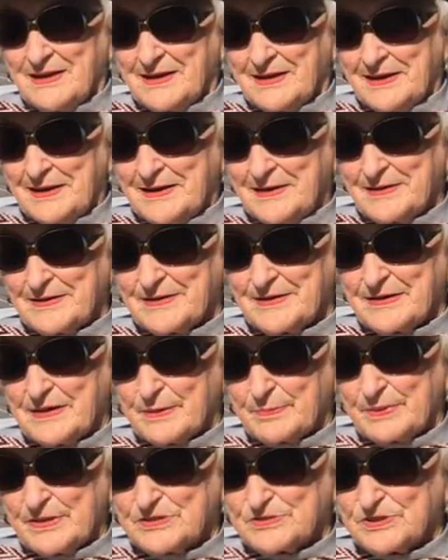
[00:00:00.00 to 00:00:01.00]
And it ended
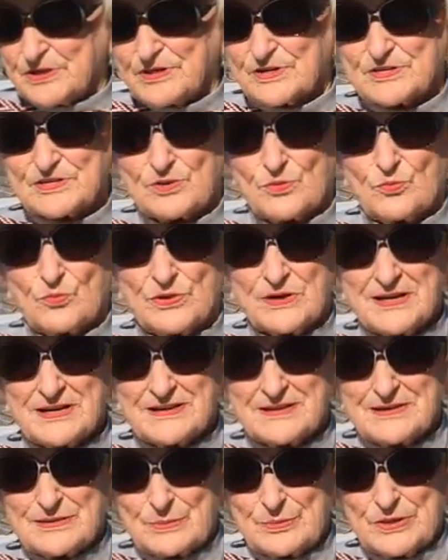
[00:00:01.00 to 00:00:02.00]
up, he took it to
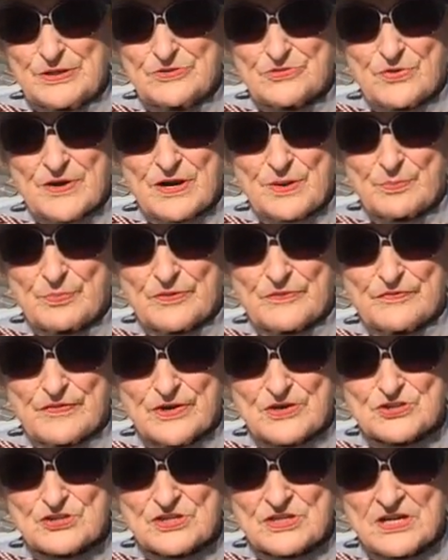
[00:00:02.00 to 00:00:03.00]
Woodland to be trained
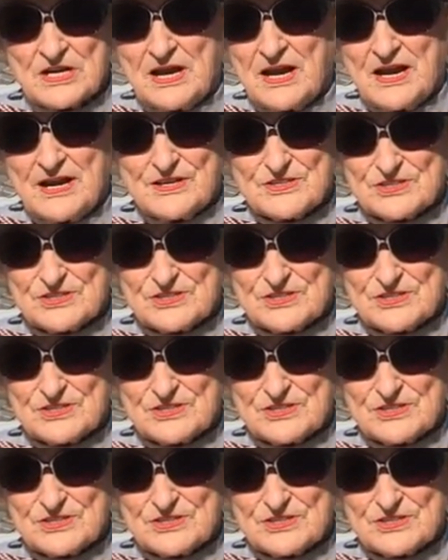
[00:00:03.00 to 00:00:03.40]
professionally.